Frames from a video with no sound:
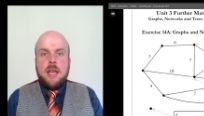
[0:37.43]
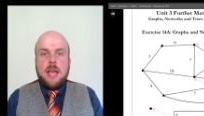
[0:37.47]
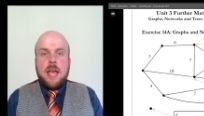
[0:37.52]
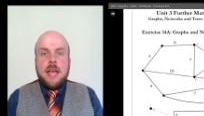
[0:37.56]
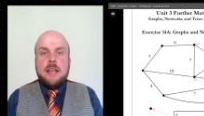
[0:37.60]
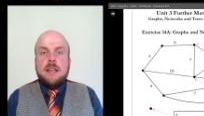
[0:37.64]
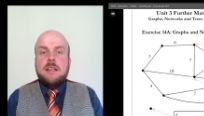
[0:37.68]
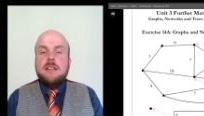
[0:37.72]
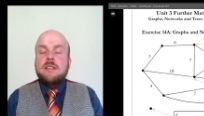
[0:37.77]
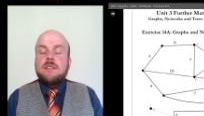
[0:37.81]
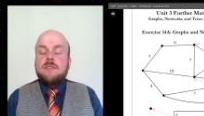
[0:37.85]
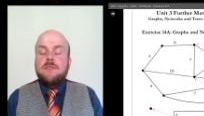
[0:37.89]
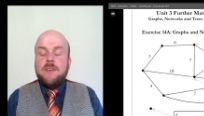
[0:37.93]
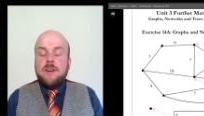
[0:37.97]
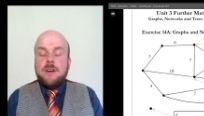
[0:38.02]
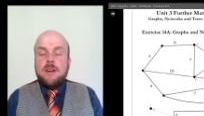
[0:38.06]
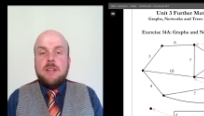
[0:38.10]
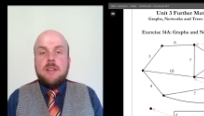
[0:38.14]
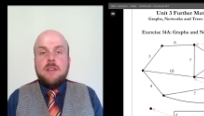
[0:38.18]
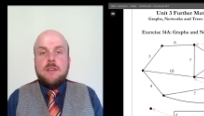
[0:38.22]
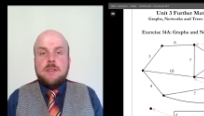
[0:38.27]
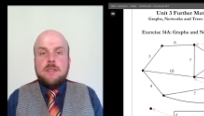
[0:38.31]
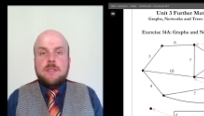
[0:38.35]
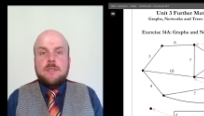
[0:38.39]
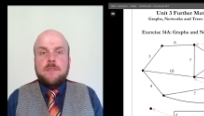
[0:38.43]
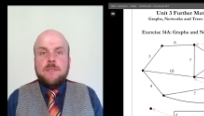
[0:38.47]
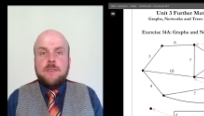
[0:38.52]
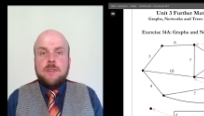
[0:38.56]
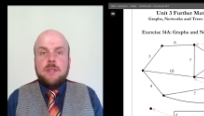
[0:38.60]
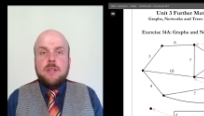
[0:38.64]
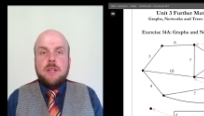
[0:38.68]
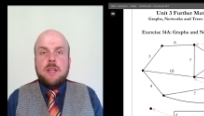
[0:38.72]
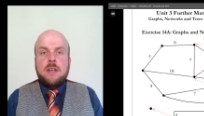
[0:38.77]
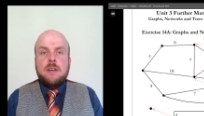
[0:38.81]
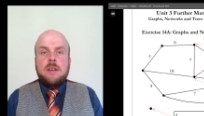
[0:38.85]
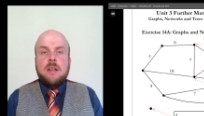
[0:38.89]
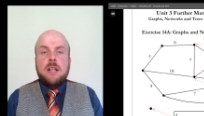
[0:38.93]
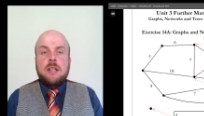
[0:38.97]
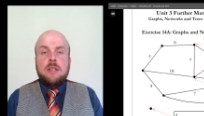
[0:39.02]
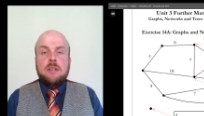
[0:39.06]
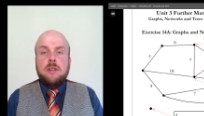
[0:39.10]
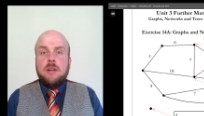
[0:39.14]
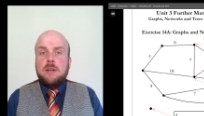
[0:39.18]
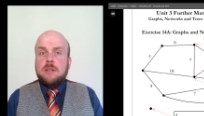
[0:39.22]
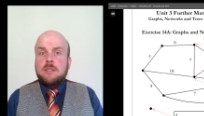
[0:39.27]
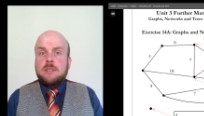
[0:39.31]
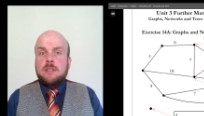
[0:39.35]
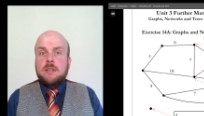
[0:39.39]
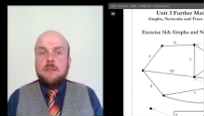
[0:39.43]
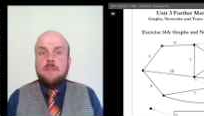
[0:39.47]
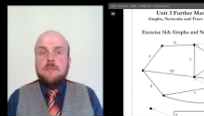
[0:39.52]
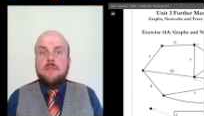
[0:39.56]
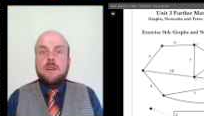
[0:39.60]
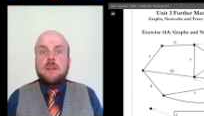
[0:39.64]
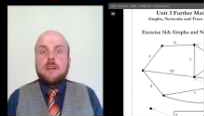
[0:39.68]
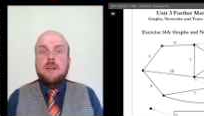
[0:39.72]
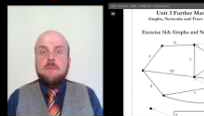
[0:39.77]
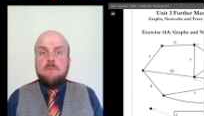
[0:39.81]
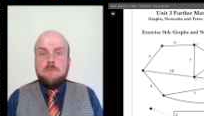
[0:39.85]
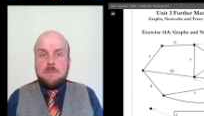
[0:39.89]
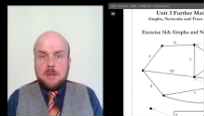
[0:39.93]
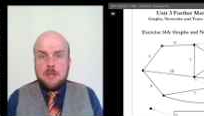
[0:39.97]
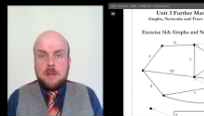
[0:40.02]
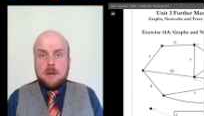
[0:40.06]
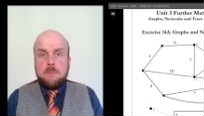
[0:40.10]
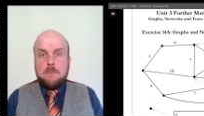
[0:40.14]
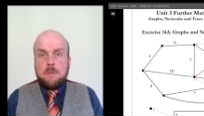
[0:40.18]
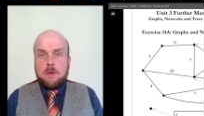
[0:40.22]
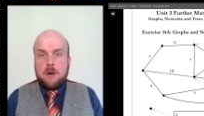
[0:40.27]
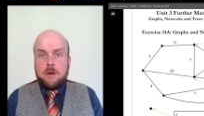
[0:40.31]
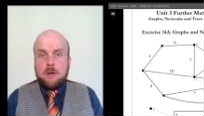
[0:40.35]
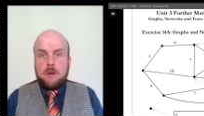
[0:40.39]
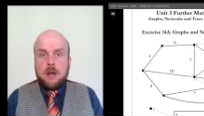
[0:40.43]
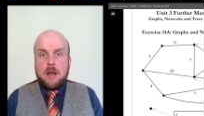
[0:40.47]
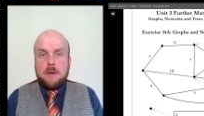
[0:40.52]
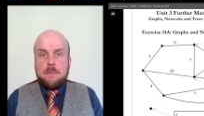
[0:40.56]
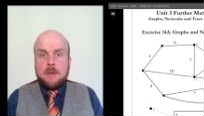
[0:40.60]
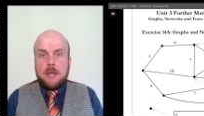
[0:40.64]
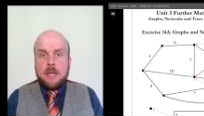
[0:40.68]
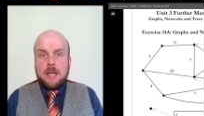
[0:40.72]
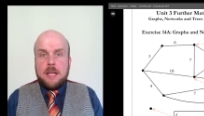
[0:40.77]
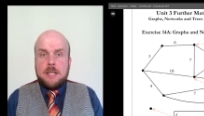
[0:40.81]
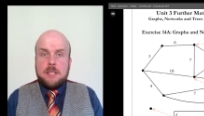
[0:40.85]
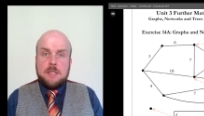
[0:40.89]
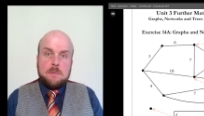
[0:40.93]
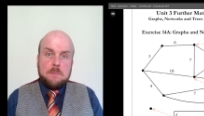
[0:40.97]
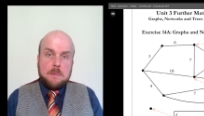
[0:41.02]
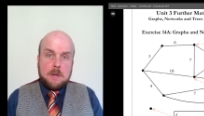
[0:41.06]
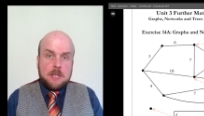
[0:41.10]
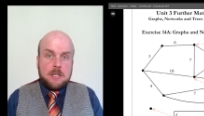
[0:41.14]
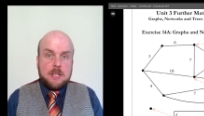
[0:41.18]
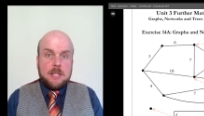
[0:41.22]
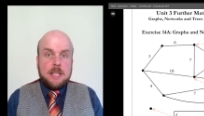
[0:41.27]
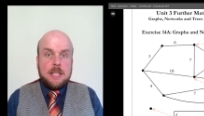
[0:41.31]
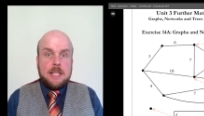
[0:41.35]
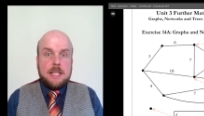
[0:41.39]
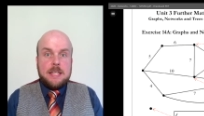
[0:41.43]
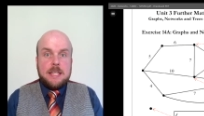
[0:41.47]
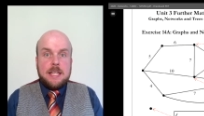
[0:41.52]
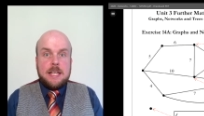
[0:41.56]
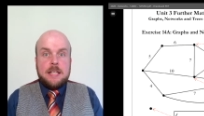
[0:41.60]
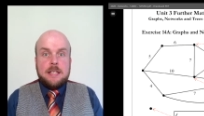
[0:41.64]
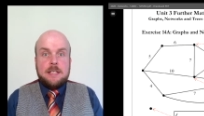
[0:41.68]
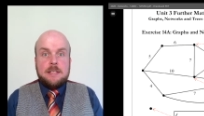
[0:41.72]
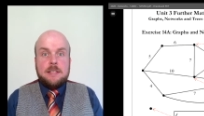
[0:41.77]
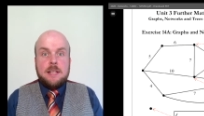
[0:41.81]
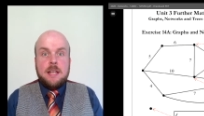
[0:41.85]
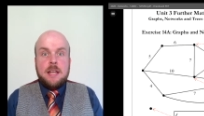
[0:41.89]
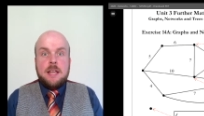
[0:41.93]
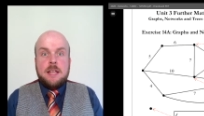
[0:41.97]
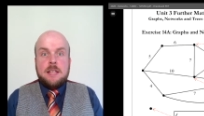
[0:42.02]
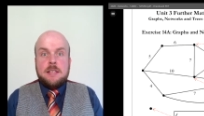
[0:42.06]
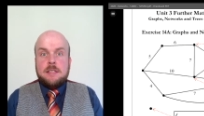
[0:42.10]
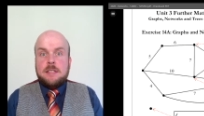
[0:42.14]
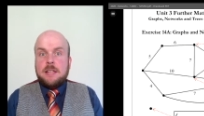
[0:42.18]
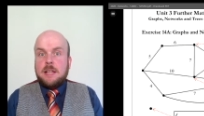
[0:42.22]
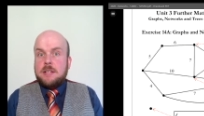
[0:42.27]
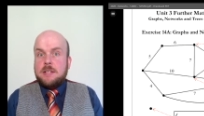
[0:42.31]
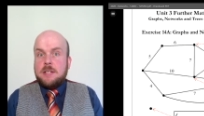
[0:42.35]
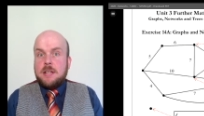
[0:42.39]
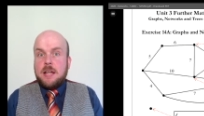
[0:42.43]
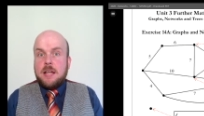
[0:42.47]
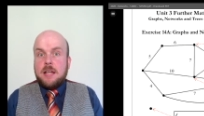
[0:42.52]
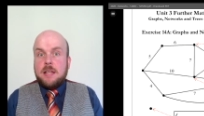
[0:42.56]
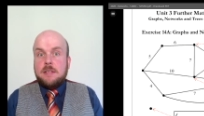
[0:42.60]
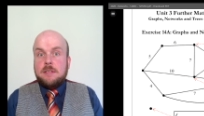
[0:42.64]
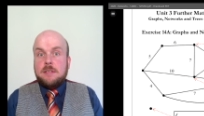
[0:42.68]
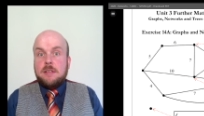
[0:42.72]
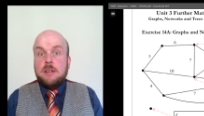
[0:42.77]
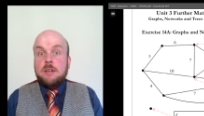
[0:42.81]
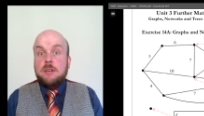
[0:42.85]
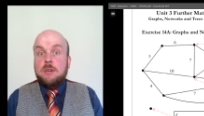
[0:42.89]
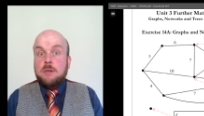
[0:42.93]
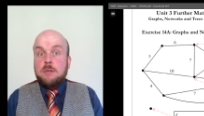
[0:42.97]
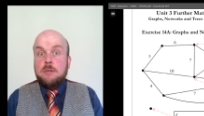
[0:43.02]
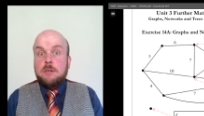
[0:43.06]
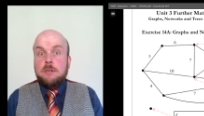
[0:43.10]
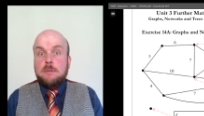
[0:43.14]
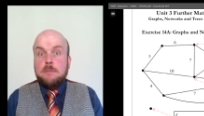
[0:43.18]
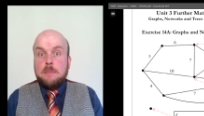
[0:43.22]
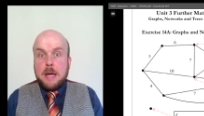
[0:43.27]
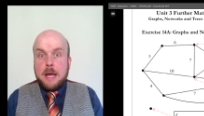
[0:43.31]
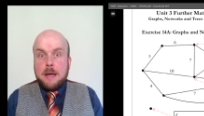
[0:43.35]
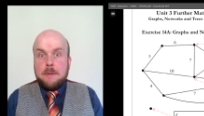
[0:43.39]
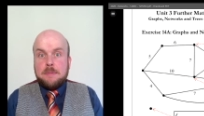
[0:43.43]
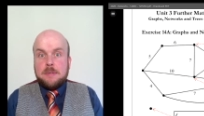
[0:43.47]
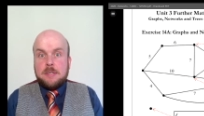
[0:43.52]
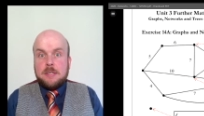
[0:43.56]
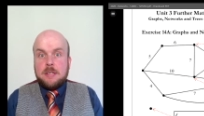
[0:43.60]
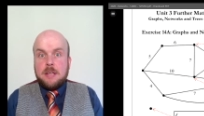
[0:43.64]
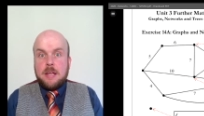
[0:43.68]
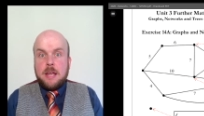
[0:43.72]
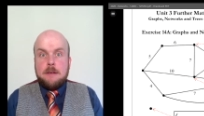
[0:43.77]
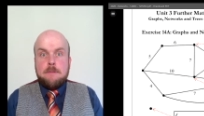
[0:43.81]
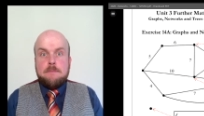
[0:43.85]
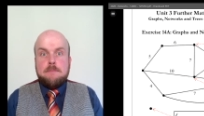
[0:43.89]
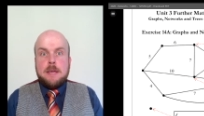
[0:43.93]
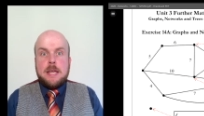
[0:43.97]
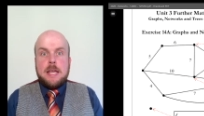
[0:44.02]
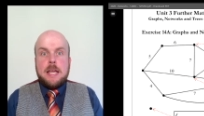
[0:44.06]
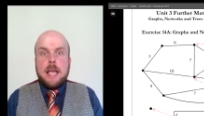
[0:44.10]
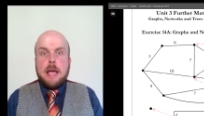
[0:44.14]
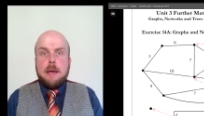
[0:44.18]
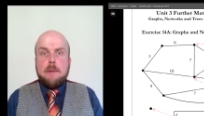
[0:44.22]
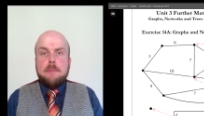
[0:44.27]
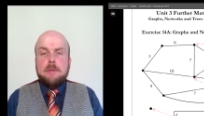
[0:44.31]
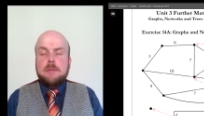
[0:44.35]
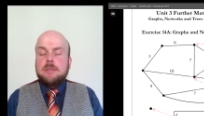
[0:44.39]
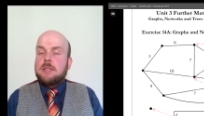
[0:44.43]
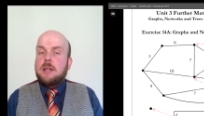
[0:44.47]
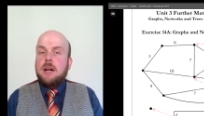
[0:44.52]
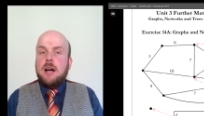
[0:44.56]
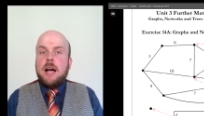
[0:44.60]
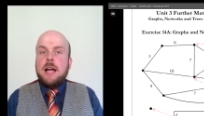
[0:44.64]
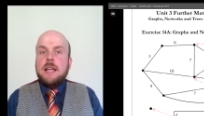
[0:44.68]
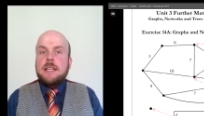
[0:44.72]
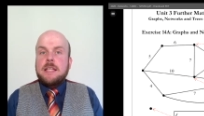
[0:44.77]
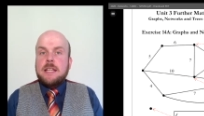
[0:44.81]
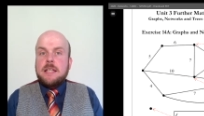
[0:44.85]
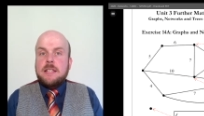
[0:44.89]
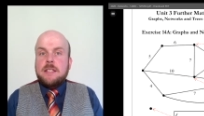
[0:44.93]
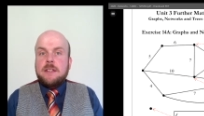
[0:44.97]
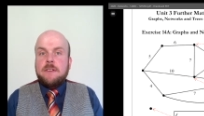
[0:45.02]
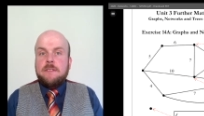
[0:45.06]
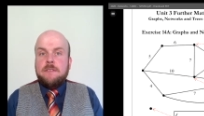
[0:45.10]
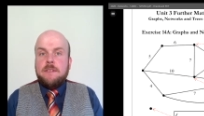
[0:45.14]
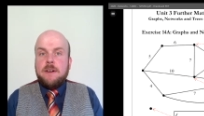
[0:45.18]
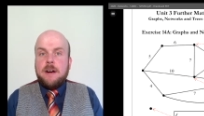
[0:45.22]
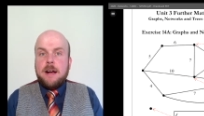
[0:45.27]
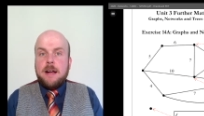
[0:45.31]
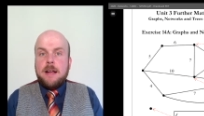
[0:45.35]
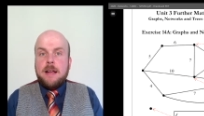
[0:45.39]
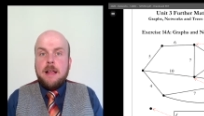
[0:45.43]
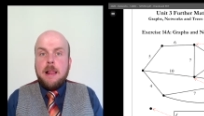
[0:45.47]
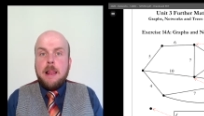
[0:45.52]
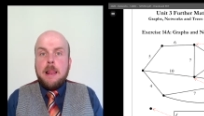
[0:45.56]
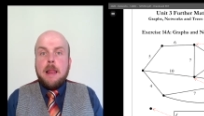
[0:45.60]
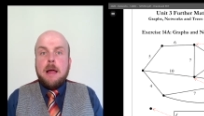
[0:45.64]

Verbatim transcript: And it is very useful in lots of computer programming, especially things such as Google Maps and being able to identify